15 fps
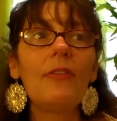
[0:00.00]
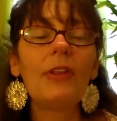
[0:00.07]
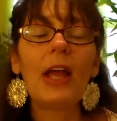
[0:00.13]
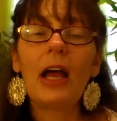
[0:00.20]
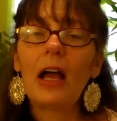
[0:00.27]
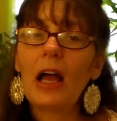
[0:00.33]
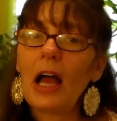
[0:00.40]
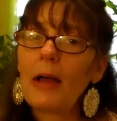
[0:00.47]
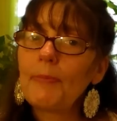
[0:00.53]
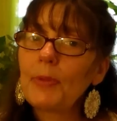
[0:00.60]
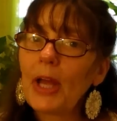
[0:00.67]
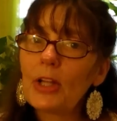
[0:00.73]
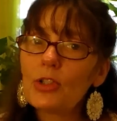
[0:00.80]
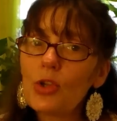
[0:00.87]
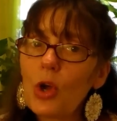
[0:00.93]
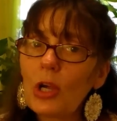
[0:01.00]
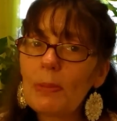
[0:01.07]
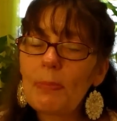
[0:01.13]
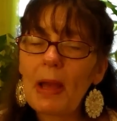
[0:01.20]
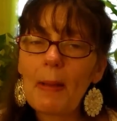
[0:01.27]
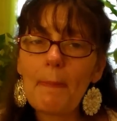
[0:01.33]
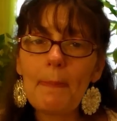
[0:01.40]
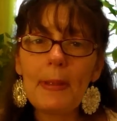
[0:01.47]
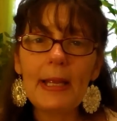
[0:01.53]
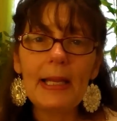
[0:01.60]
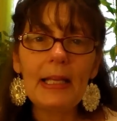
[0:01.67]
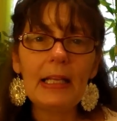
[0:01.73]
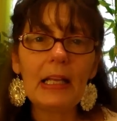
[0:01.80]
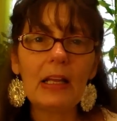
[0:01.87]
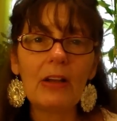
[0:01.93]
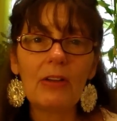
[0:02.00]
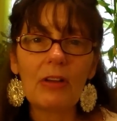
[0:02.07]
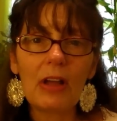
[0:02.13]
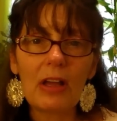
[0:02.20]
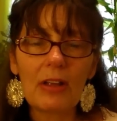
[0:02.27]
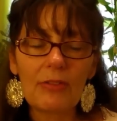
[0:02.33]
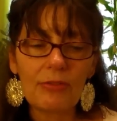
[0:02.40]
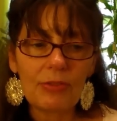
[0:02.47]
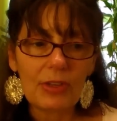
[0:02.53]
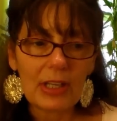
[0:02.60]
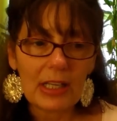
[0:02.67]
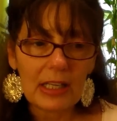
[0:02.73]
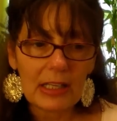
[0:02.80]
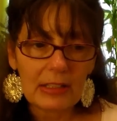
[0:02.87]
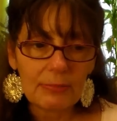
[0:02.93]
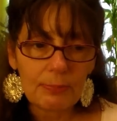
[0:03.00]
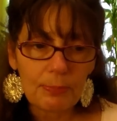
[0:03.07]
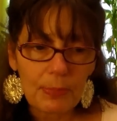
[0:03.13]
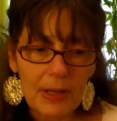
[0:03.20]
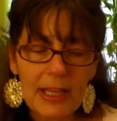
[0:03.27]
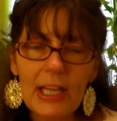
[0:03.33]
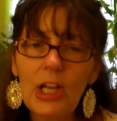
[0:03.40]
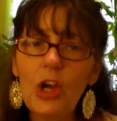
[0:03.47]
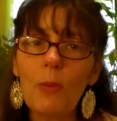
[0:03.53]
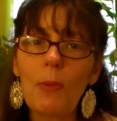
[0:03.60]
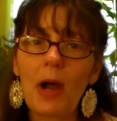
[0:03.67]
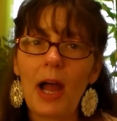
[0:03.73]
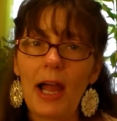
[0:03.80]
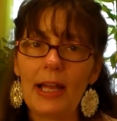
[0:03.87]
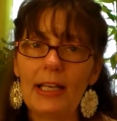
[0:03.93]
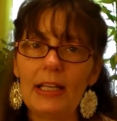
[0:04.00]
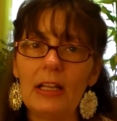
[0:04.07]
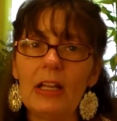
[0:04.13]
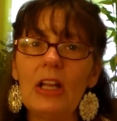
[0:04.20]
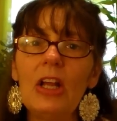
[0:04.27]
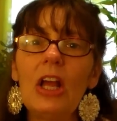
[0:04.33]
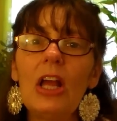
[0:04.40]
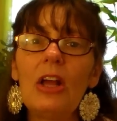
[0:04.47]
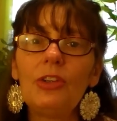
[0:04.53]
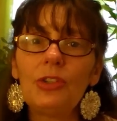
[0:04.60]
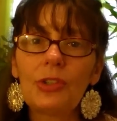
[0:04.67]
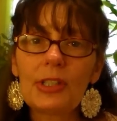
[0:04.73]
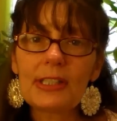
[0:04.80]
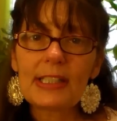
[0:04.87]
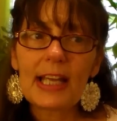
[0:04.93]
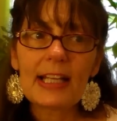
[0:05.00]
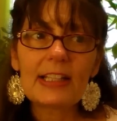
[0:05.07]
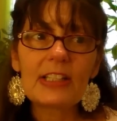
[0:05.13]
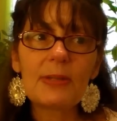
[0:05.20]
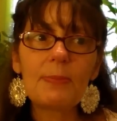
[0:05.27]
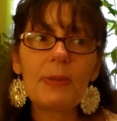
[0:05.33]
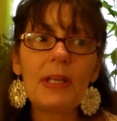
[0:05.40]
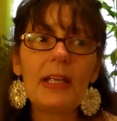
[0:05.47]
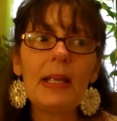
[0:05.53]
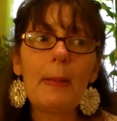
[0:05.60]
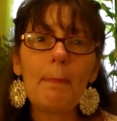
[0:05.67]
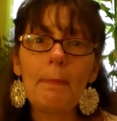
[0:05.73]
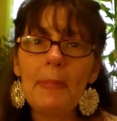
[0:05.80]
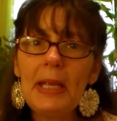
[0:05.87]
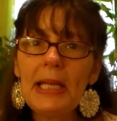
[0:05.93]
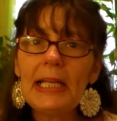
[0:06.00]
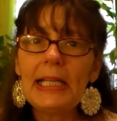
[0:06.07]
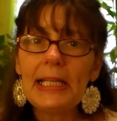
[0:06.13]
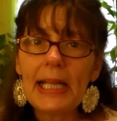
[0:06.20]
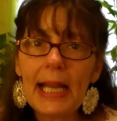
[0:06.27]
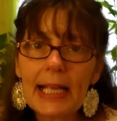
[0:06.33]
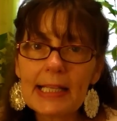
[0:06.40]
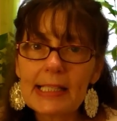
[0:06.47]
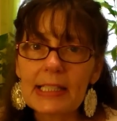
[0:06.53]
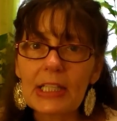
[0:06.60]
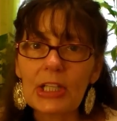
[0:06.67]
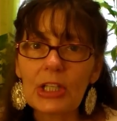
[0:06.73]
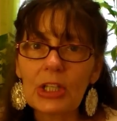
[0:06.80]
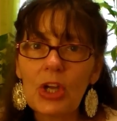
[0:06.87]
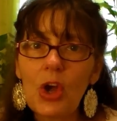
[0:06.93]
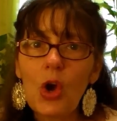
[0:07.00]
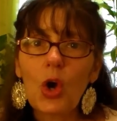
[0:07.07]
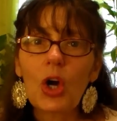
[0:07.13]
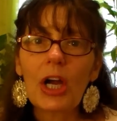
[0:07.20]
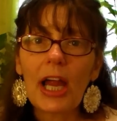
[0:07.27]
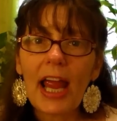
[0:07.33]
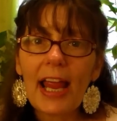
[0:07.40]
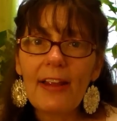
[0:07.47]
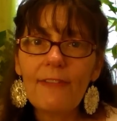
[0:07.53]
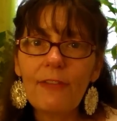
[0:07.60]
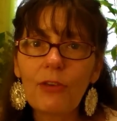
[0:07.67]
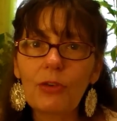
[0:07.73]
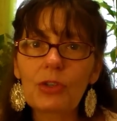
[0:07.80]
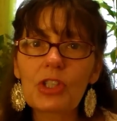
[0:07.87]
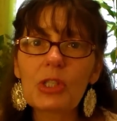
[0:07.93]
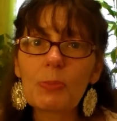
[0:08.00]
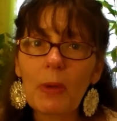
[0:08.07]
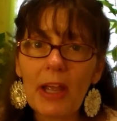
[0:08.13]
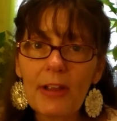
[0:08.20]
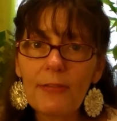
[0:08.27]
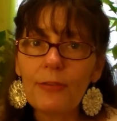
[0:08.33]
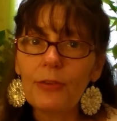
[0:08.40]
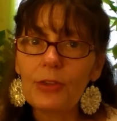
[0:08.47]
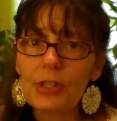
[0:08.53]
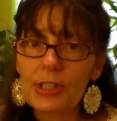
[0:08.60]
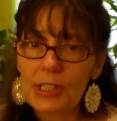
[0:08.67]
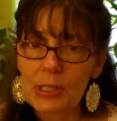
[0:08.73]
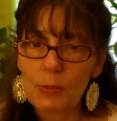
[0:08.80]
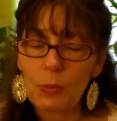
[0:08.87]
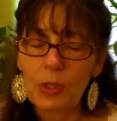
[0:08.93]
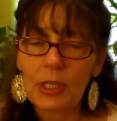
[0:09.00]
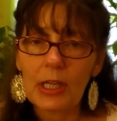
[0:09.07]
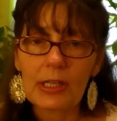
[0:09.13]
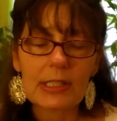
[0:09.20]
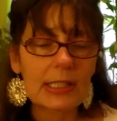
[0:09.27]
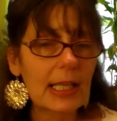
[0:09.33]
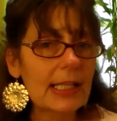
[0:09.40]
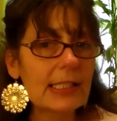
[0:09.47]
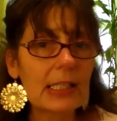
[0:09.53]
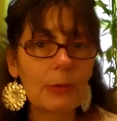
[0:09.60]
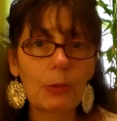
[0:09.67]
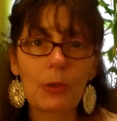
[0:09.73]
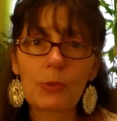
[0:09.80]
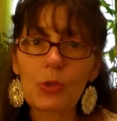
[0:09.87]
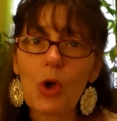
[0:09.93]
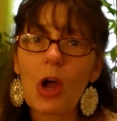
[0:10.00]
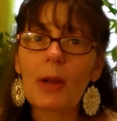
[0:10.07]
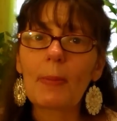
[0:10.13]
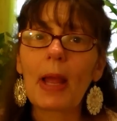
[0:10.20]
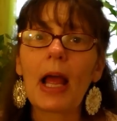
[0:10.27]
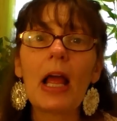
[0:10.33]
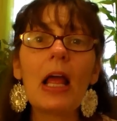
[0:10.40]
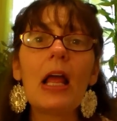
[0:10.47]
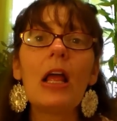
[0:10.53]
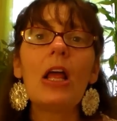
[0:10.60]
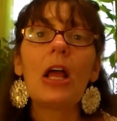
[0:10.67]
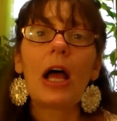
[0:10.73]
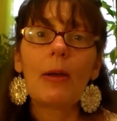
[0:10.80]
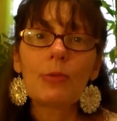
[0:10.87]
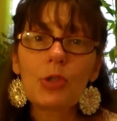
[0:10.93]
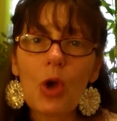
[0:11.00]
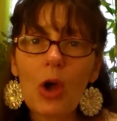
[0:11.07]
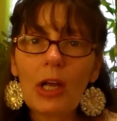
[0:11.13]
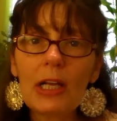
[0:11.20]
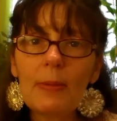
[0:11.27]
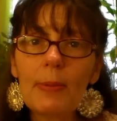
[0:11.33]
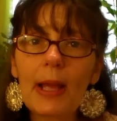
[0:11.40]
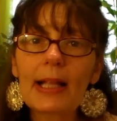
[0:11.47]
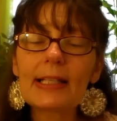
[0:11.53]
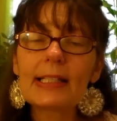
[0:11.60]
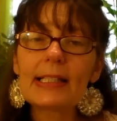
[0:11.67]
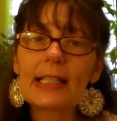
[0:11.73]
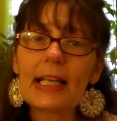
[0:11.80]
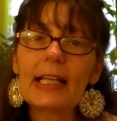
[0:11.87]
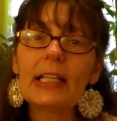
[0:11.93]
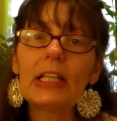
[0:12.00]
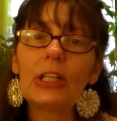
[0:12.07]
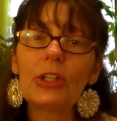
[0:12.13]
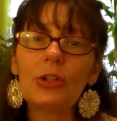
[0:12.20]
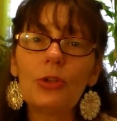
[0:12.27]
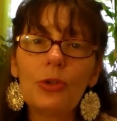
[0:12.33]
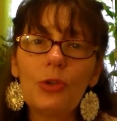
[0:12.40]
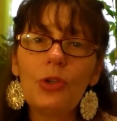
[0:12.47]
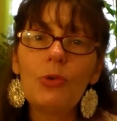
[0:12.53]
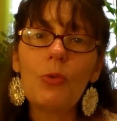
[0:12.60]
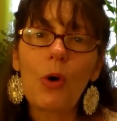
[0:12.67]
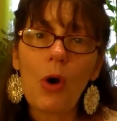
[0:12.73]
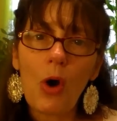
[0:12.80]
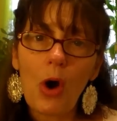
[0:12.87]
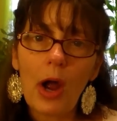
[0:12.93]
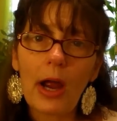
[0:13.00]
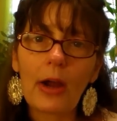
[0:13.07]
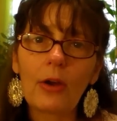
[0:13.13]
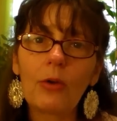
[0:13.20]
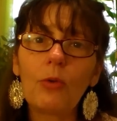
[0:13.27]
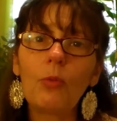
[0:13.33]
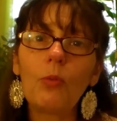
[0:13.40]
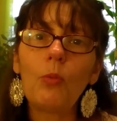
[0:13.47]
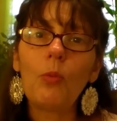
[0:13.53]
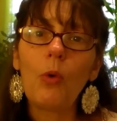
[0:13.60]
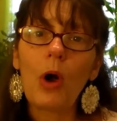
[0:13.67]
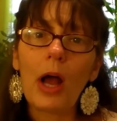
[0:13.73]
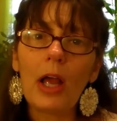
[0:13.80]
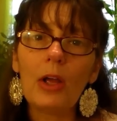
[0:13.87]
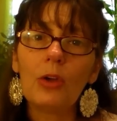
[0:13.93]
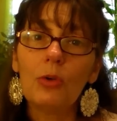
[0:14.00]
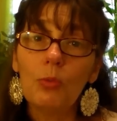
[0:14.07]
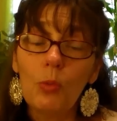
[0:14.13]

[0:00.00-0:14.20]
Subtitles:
Now, I'm not talking about being ego behind it. Your intent to be mean and nasty or hateful or spiteful to someone else. That's not what I'm talking about. I'm talking about standing in who you are. What